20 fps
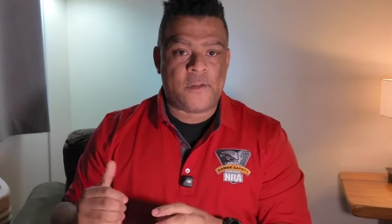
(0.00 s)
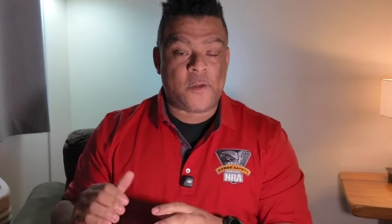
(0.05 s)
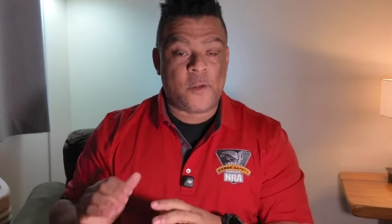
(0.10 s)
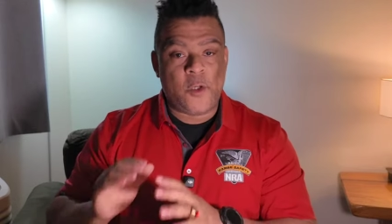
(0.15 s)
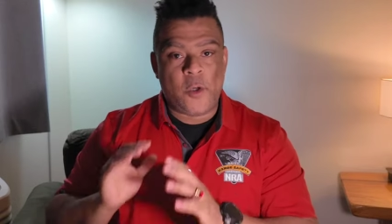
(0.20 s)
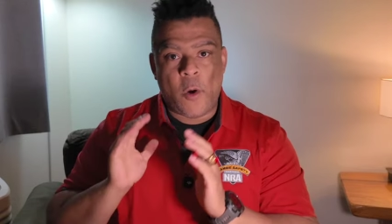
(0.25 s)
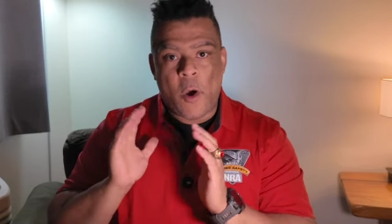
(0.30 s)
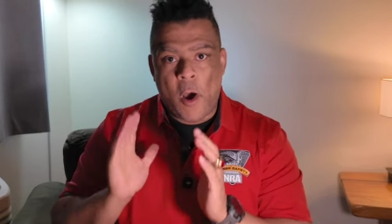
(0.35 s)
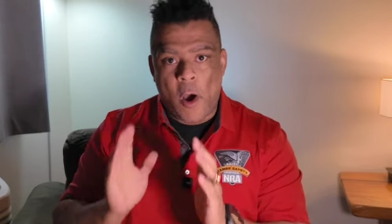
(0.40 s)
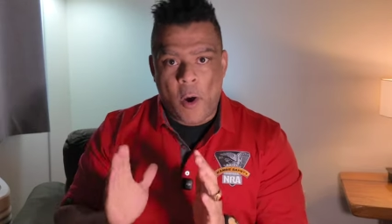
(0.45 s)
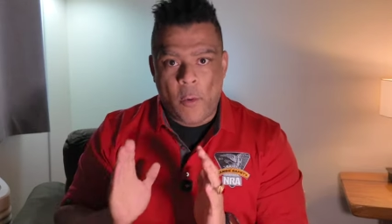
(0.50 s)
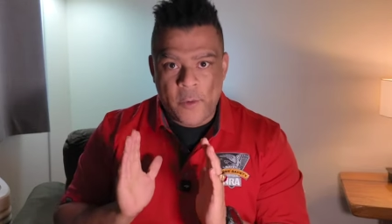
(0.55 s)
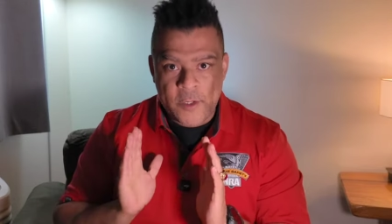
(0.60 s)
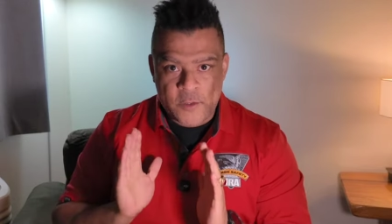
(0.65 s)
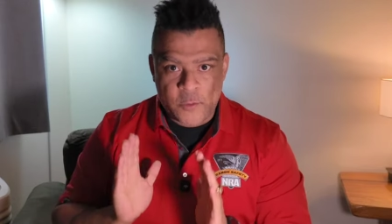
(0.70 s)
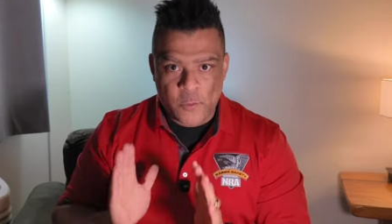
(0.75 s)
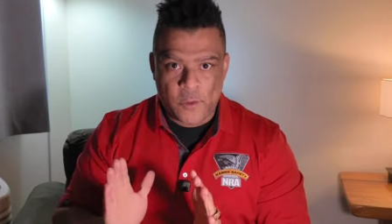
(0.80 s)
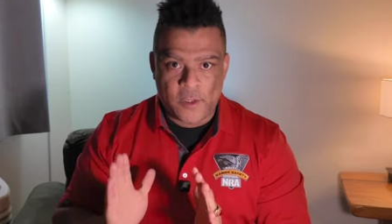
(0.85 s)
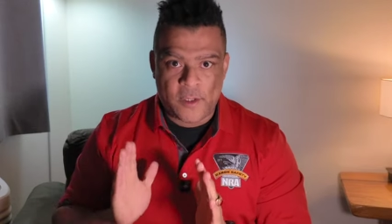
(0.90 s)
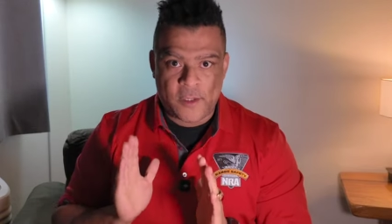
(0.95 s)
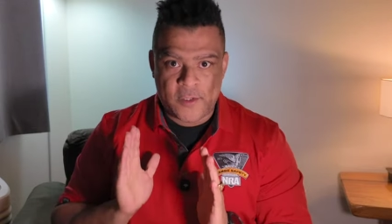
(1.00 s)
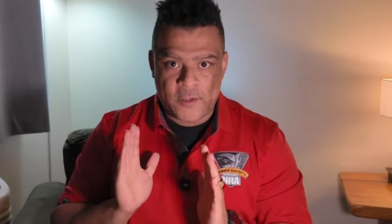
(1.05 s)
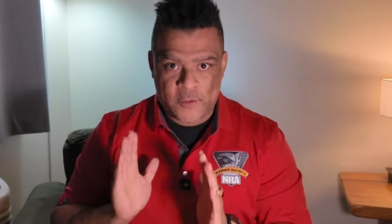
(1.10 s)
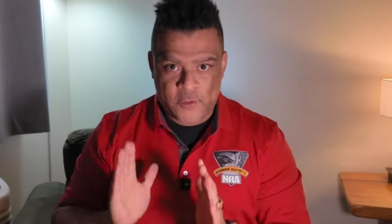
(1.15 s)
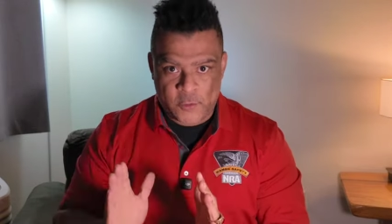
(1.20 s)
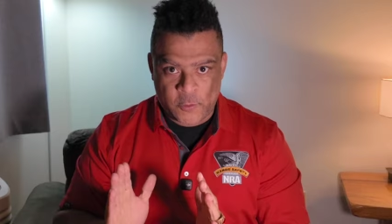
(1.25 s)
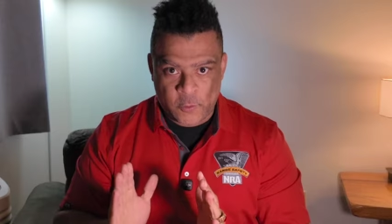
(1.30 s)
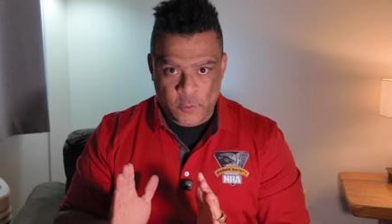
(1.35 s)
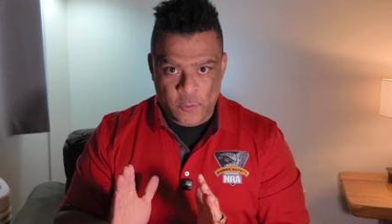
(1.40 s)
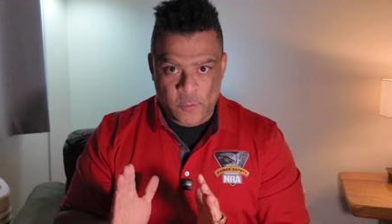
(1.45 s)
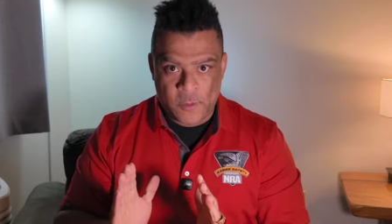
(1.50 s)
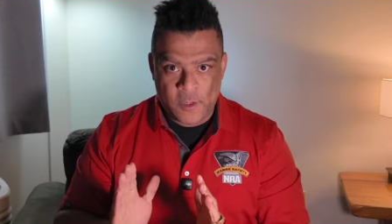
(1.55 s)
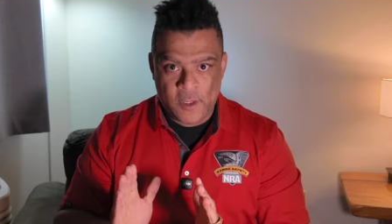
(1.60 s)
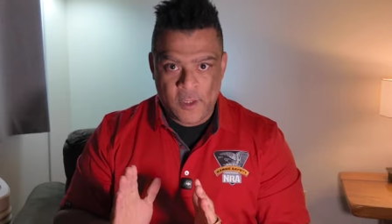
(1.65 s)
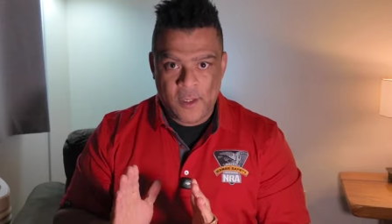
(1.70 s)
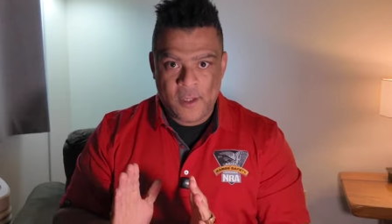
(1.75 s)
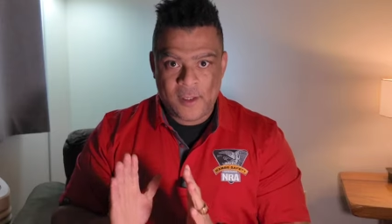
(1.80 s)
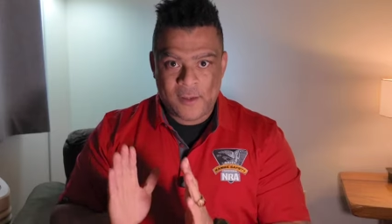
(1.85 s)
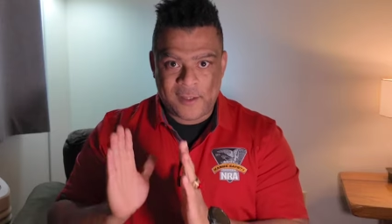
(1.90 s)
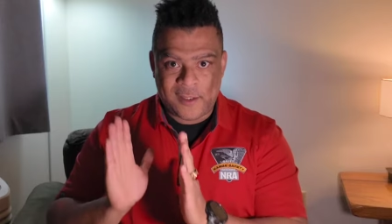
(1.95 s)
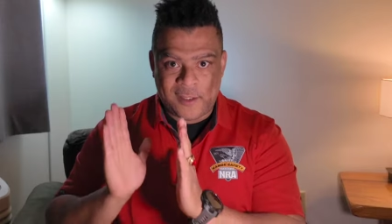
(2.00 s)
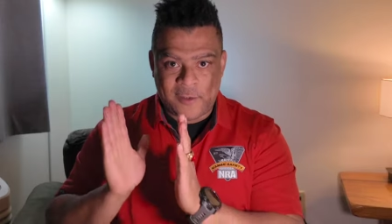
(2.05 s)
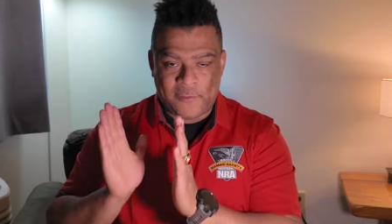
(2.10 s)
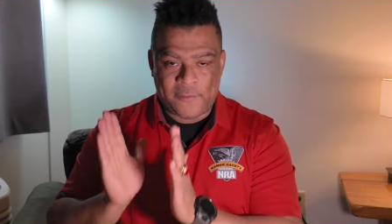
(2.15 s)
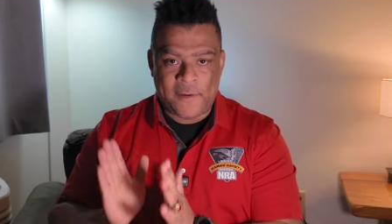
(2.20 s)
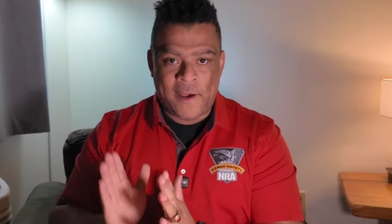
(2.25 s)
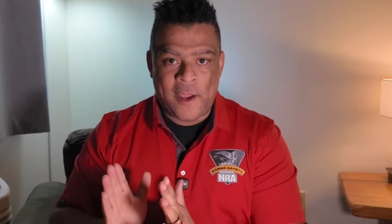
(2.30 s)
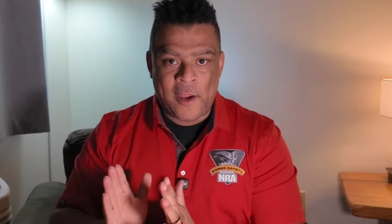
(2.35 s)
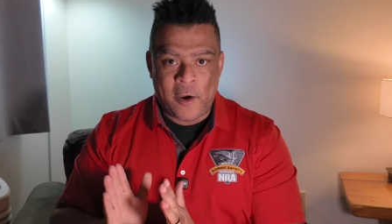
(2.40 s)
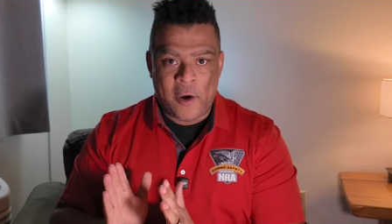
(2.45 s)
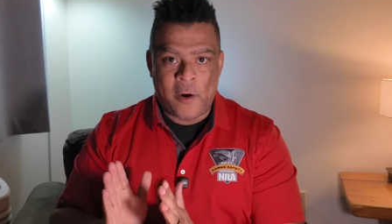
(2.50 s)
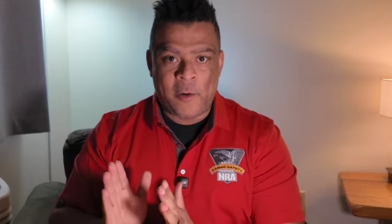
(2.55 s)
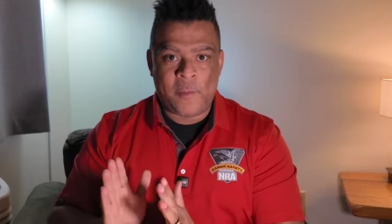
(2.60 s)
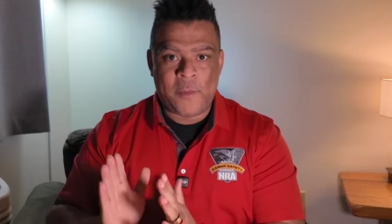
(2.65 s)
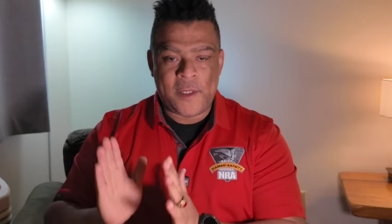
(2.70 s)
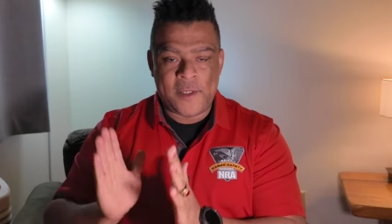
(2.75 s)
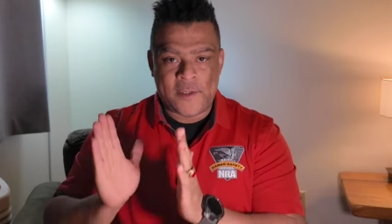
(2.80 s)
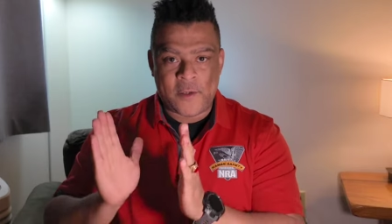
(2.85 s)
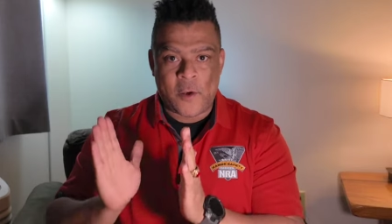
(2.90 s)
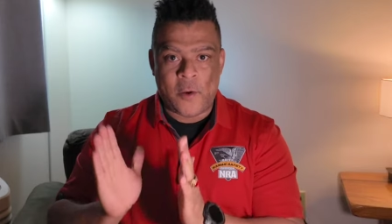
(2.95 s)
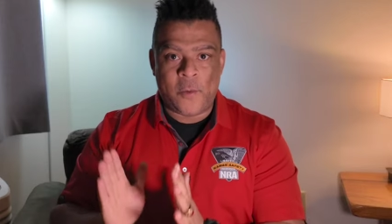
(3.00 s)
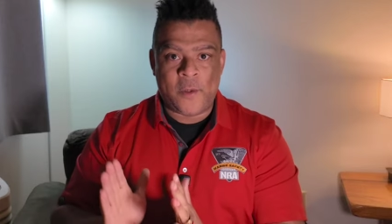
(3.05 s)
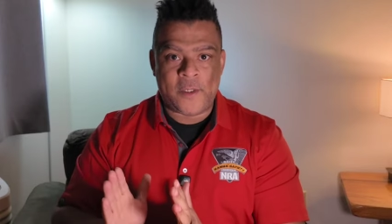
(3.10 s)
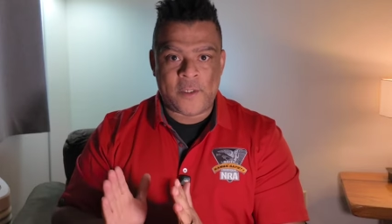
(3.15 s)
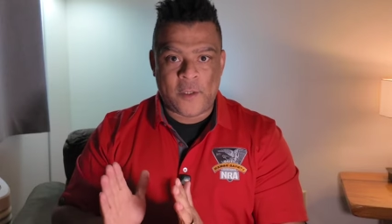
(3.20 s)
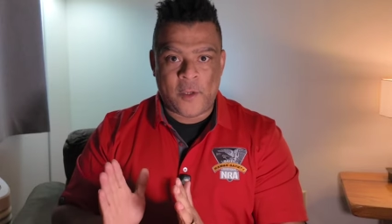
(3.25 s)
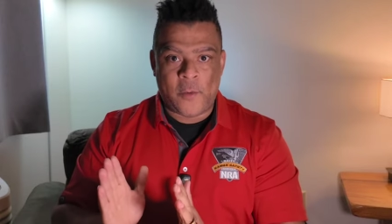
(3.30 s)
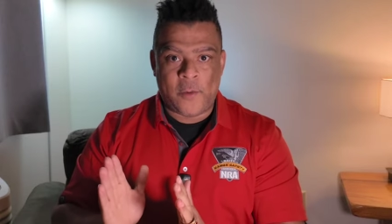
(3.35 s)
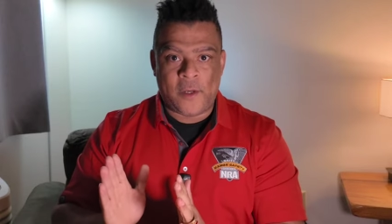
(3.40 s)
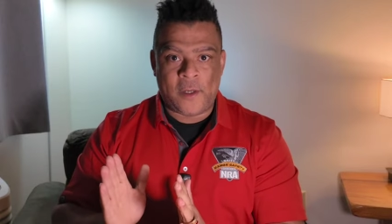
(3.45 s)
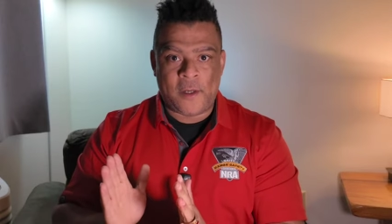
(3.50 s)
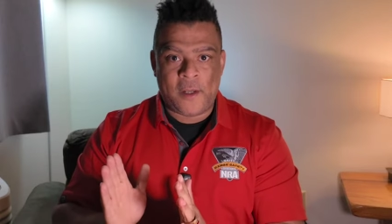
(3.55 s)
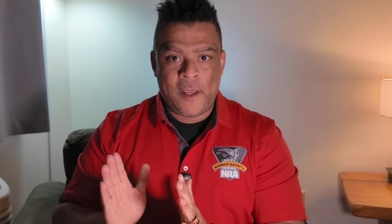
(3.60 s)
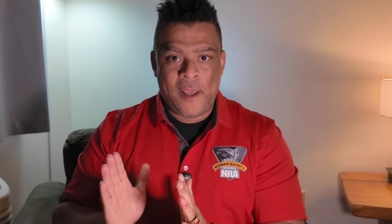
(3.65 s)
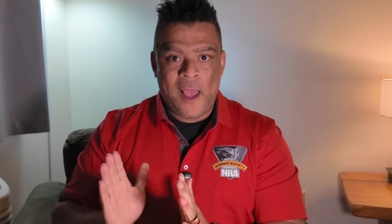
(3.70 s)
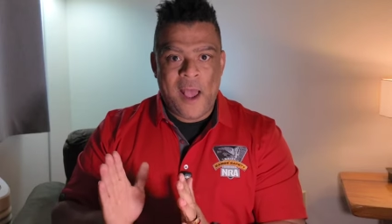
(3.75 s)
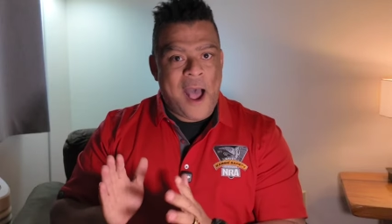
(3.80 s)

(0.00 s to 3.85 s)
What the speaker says: So you always want to assume that the firearm is always loaded.